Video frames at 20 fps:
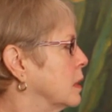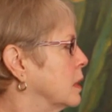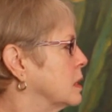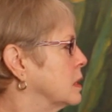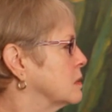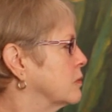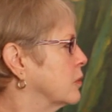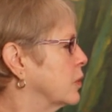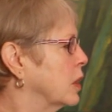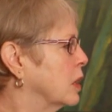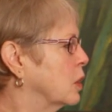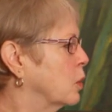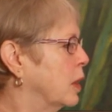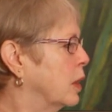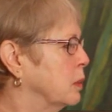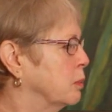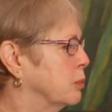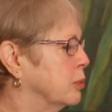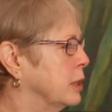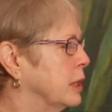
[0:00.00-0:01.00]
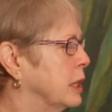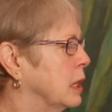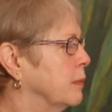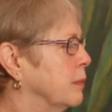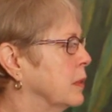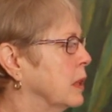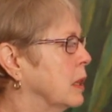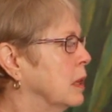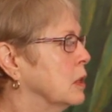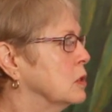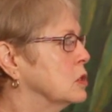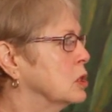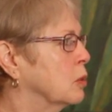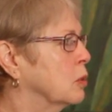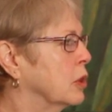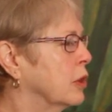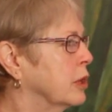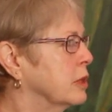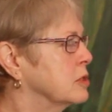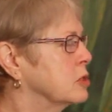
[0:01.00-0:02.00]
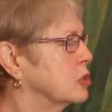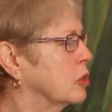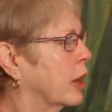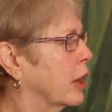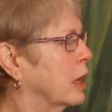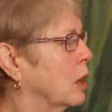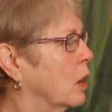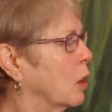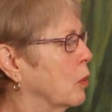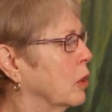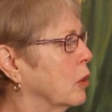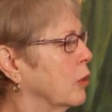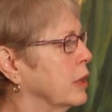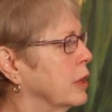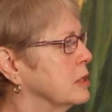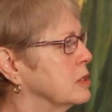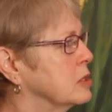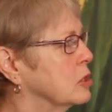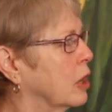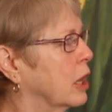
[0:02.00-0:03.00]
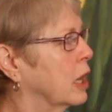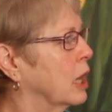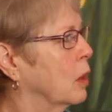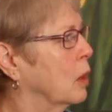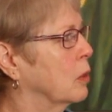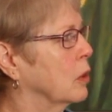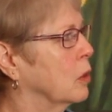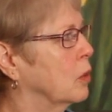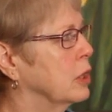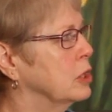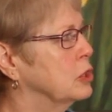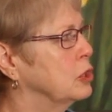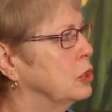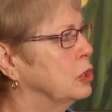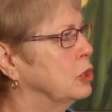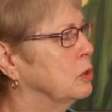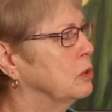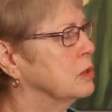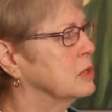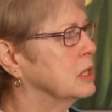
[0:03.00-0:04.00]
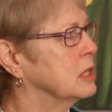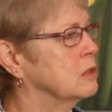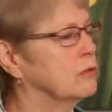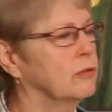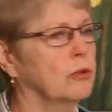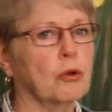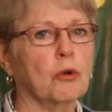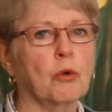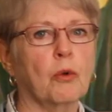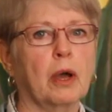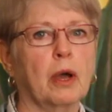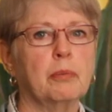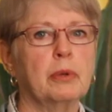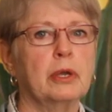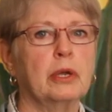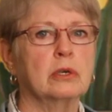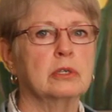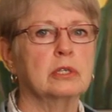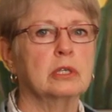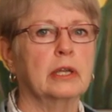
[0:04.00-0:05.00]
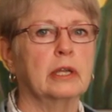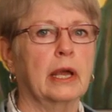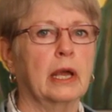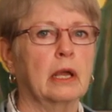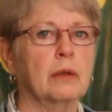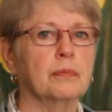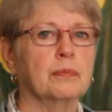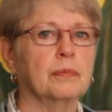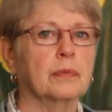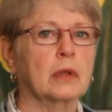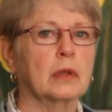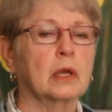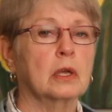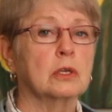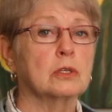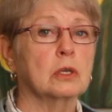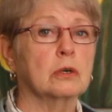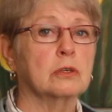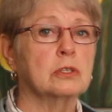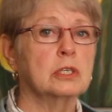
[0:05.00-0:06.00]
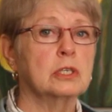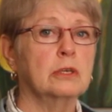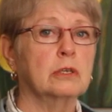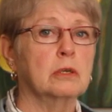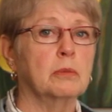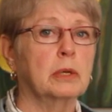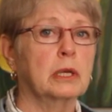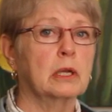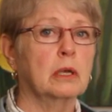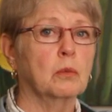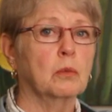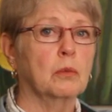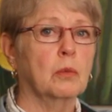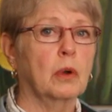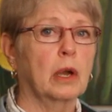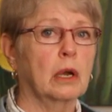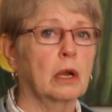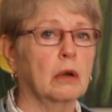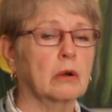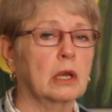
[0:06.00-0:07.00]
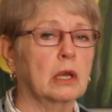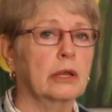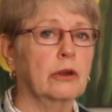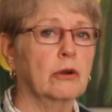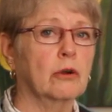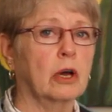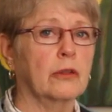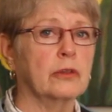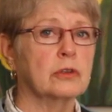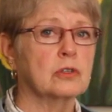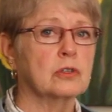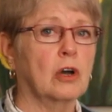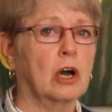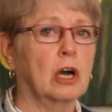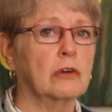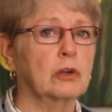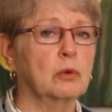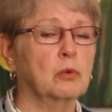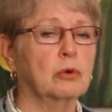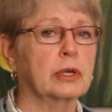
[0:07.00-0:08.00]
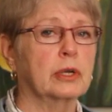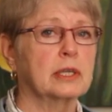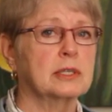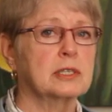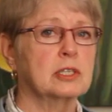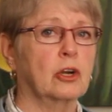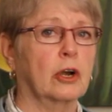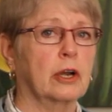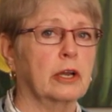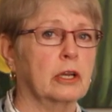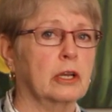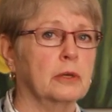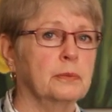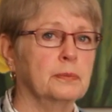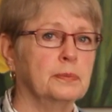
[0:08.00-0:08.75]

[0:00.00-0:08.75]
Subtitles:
It's very quite pretty. So we're going to start, and we're going to use this photo up here today. So I'll see you in a minute, and I'll clear all this off and we'll get started.